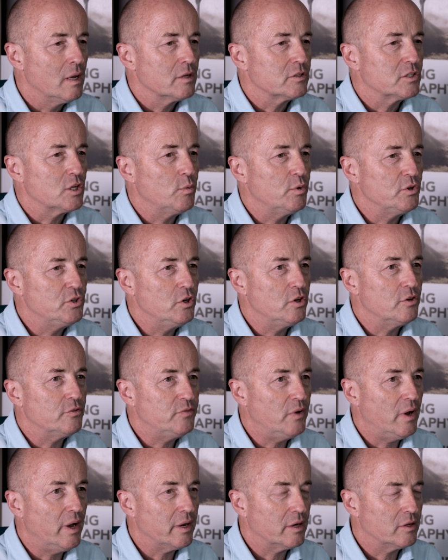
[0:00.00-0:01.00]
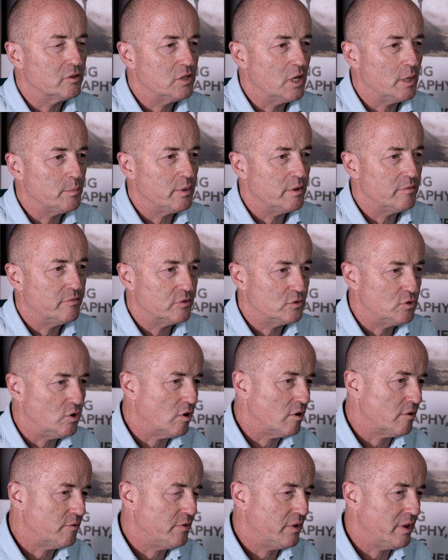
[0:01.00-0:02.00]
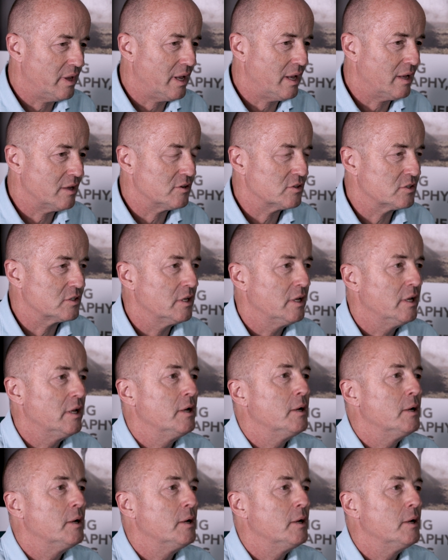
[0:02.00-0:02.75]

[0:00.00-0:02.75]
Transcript: So would you define contemporary photography as